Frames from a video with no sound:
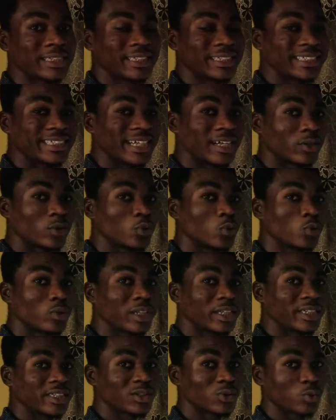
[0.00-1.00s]
there are two
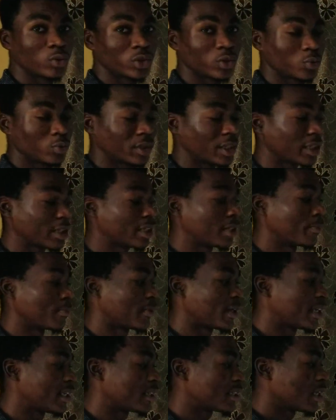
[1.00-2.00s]
things we should take in
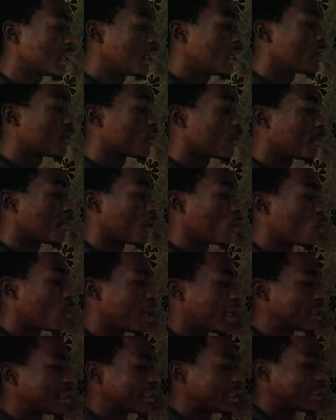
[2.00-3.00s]
place. Number
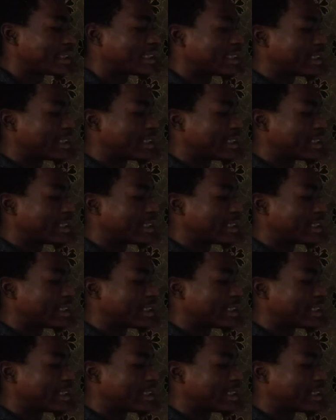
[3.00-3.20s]
one, the